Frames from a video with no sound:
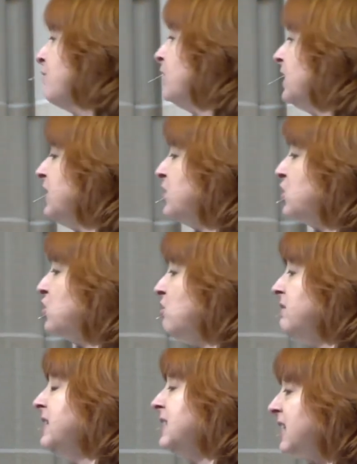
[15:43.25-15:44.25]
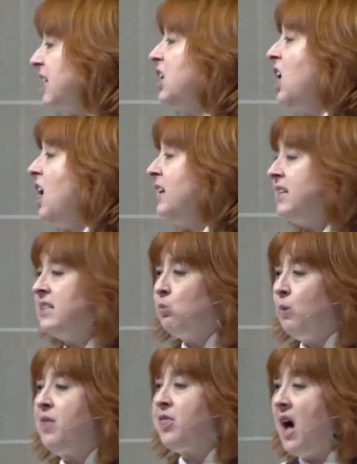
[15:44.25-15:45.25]
for an assurance that God
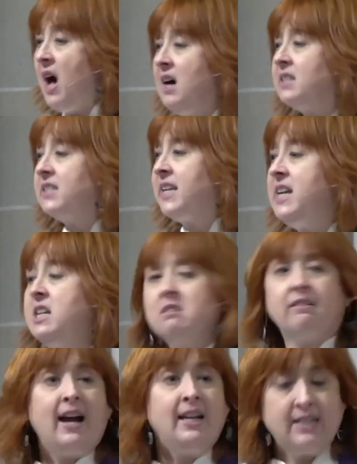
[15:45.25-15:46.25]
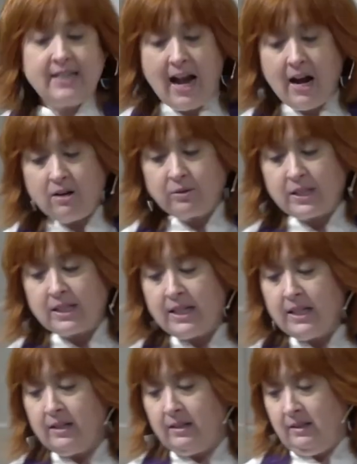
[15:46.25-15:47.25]
is with us here and now
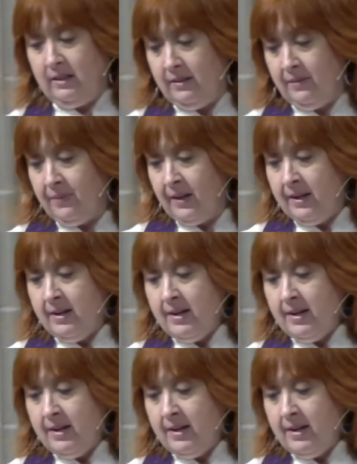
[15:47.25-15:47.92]
still.